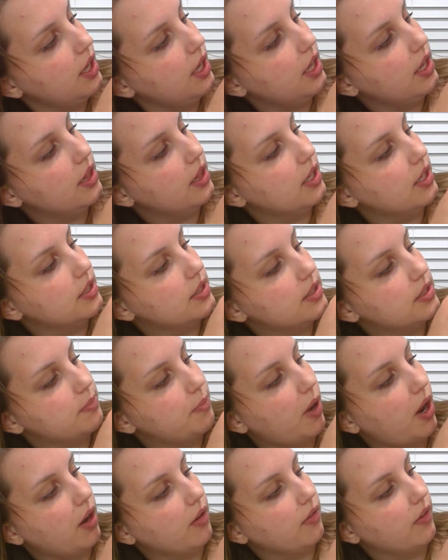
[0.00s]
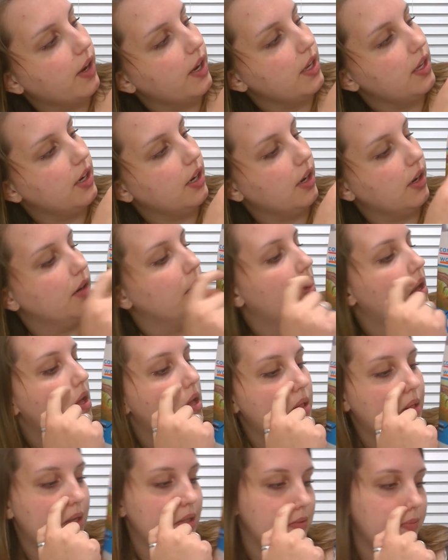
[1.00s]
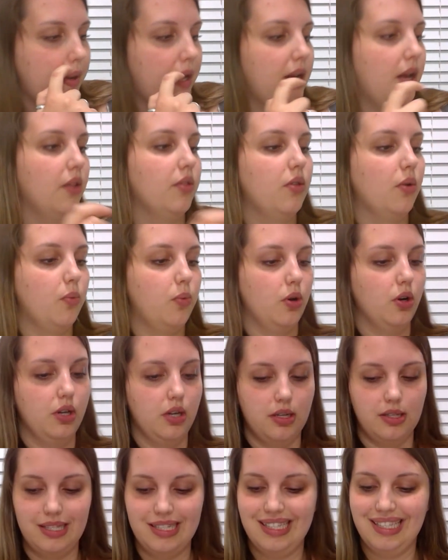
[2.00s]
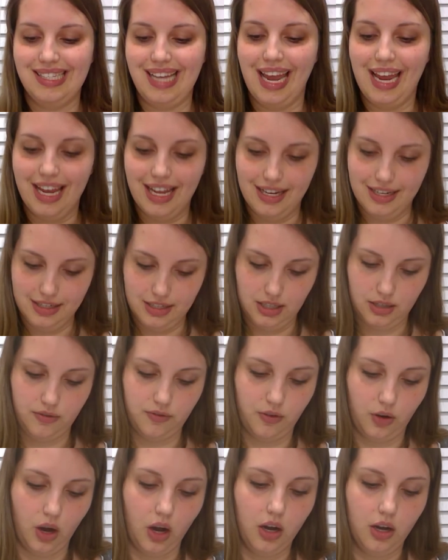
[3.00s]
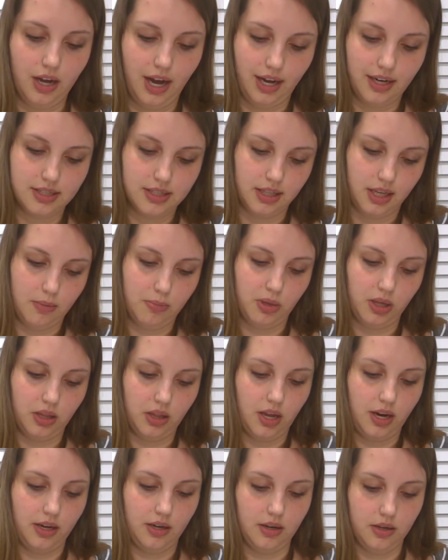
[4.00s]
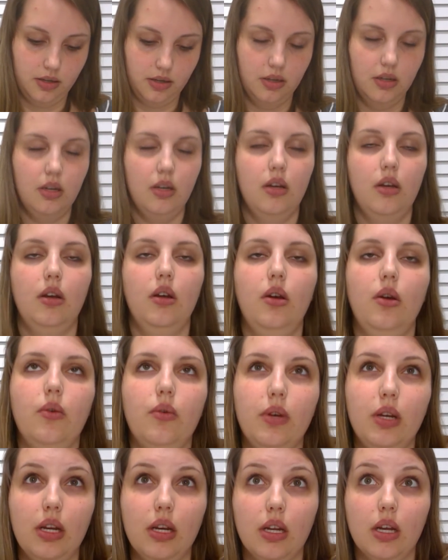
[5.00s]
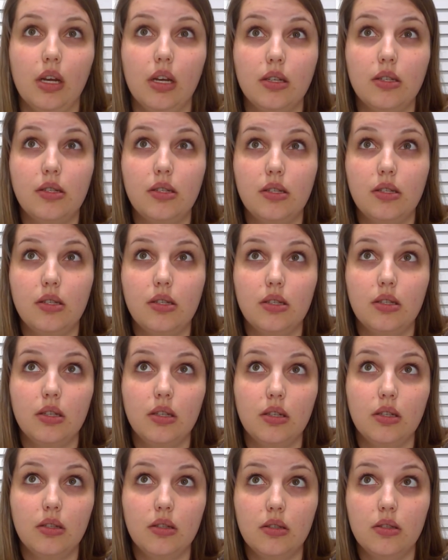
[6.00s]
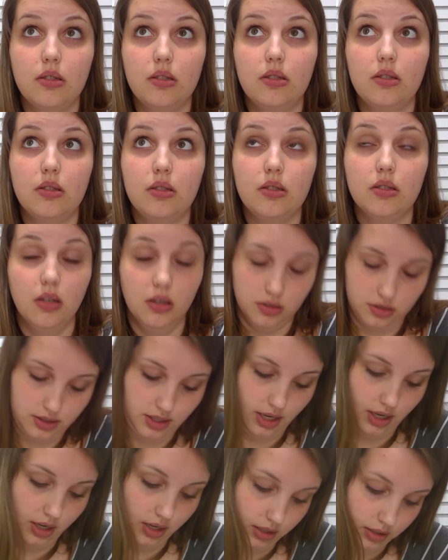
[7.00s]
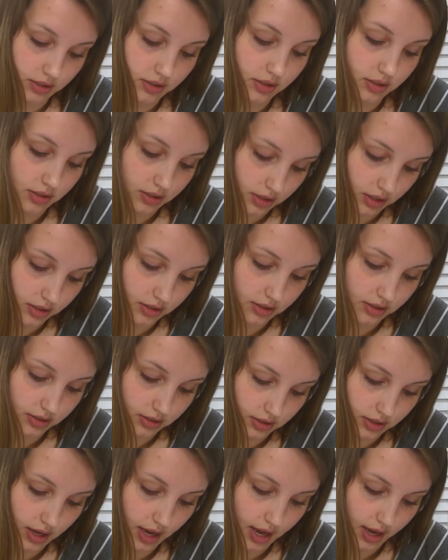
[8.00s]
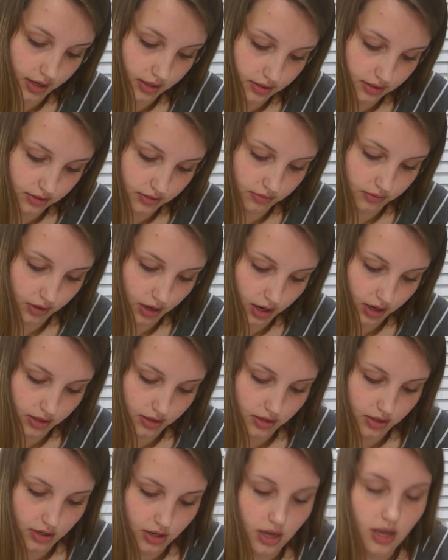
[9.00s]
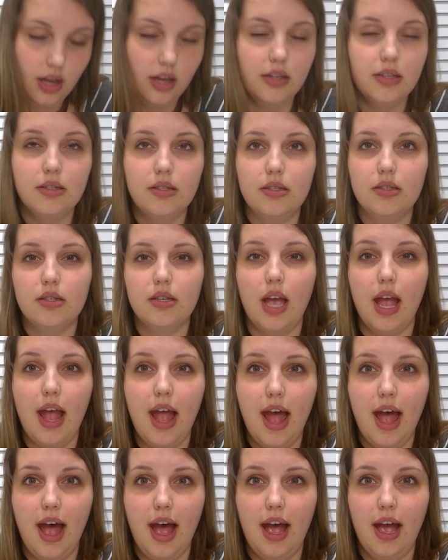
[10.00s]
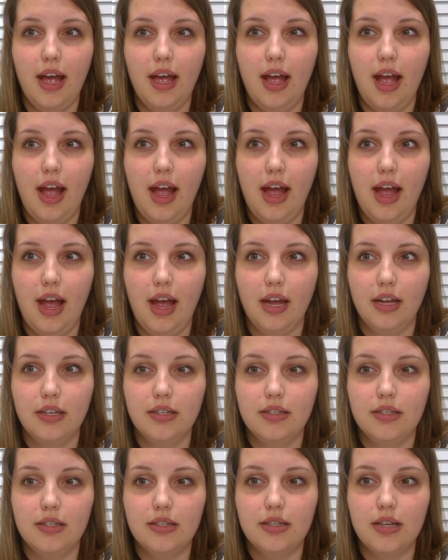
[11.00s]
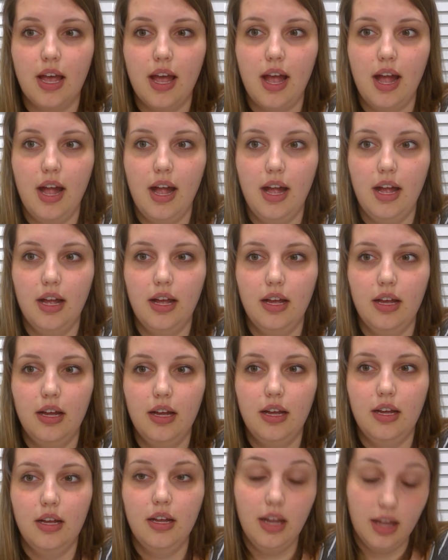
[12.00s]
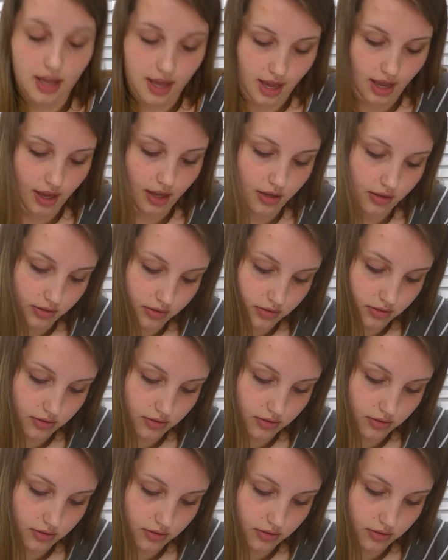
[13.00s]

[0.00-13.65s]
in this spot right here. Let's write out the word sand for our next labeling line. We need s, s, s, s, s, right? S, a, a, s, a, a.